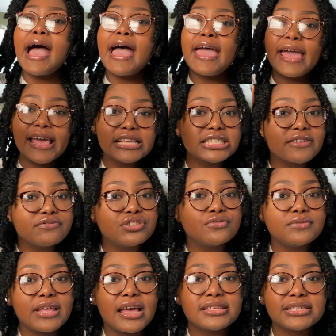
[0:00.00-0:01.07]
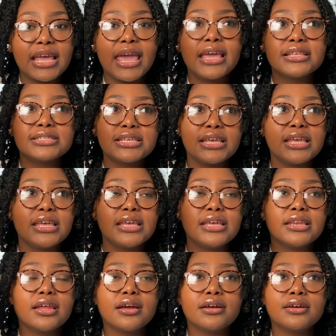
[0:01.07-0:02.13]
As of 2018,
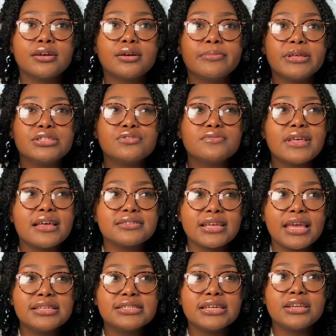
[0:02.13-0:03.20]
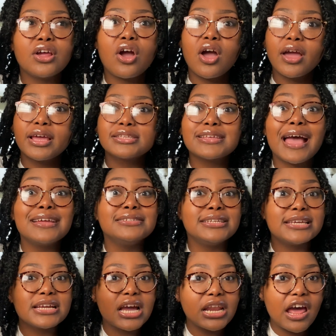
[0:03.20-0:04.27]
in 2018 in August, I
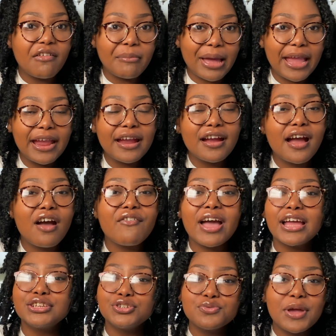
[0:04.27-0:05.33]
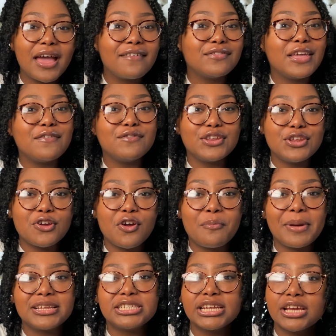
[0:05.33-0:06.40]
did cut off my hair off. I do have that video on
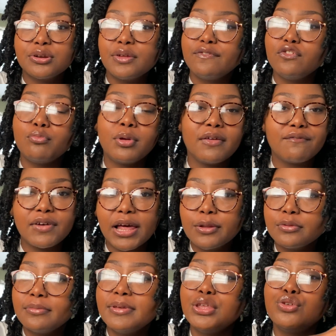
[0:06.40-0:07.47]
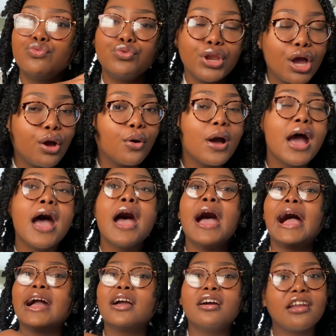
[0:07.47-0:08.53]
my channel. If you've been following me, you know
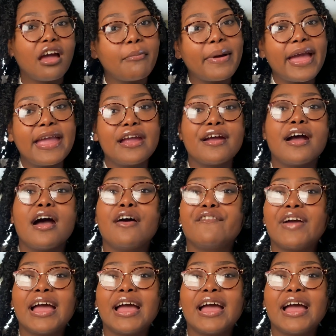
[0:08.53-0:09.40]
I cut all my hair off.